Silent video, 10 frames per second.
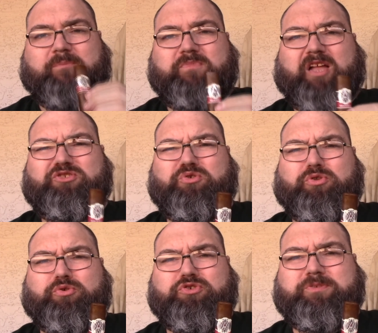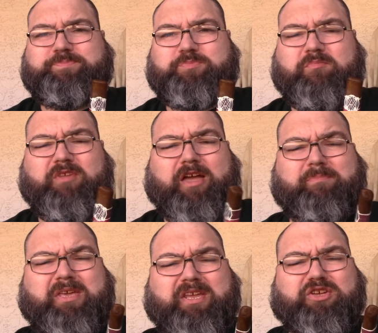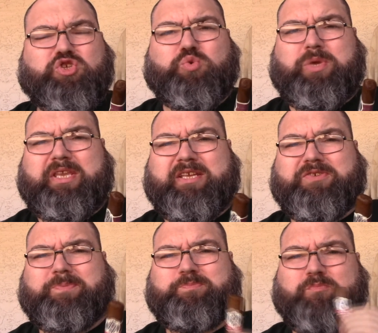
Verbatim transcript: Not too loose. I'm getting a sweetness.